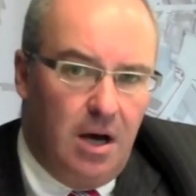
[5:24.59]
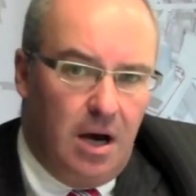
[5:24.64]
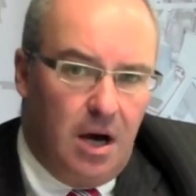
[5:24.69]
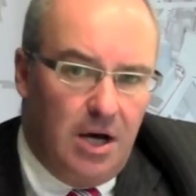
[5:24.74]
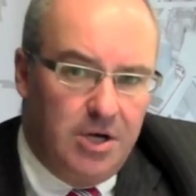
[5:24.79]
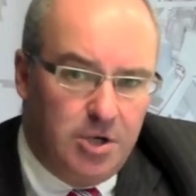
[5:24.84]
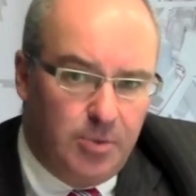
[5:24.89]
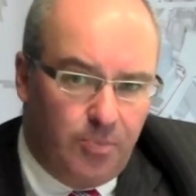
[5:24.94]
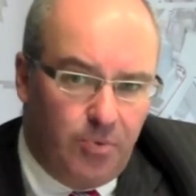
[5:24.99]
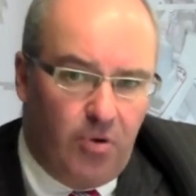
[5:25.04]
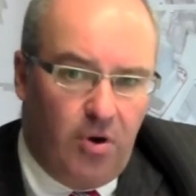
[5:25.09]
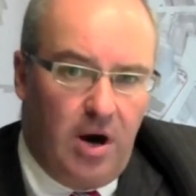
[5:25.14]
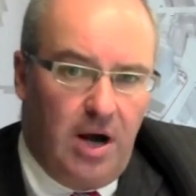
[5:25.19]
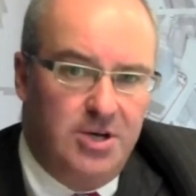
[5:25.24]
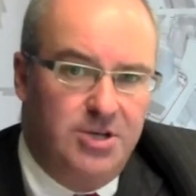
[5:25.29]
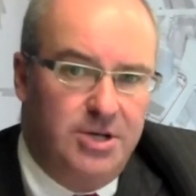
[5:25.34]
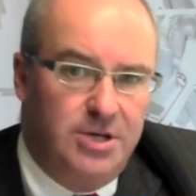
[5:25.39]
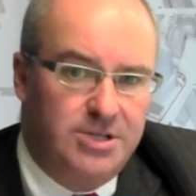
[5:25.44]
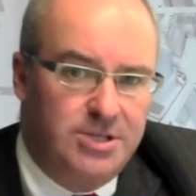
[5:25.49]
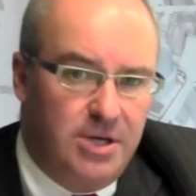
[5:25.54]
on your
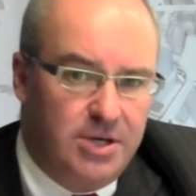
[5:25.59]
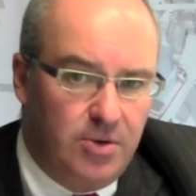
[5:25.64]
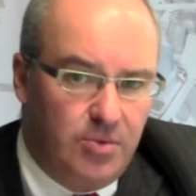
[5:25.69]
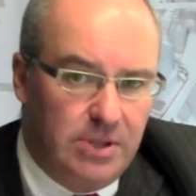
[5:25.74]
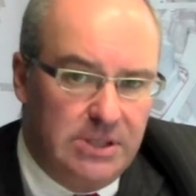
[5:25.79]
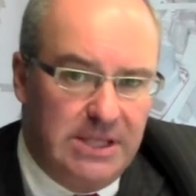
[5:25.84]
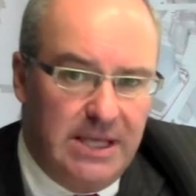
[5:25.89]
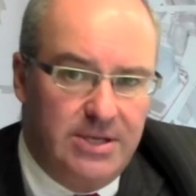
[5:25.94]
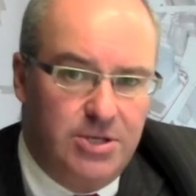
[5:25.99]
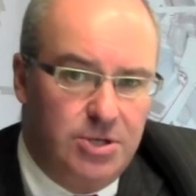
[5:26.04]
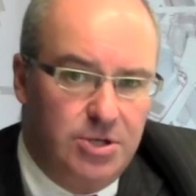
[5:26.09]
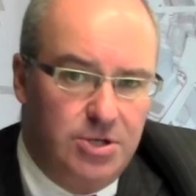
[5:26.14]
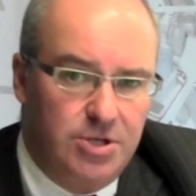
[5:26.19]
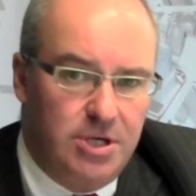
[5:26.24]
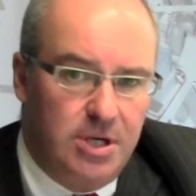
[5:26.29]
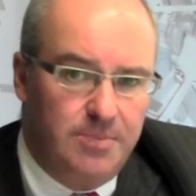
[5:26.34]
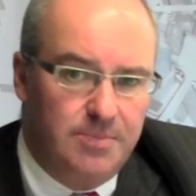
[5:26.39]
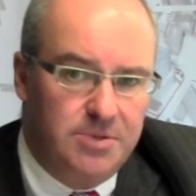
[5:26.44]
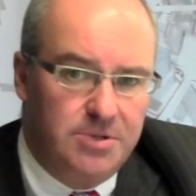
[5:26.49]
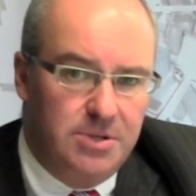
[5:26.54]
projects, on your
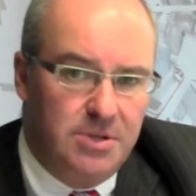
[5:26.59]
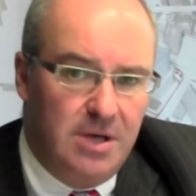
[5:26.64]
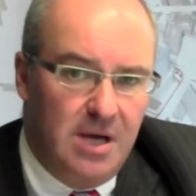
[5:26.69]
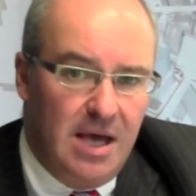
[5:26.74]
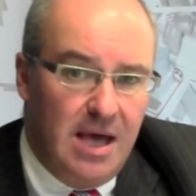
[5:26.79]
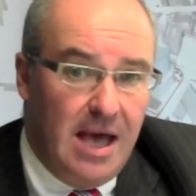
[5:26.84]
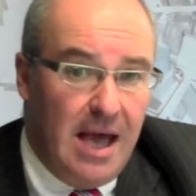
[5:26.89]
relationships,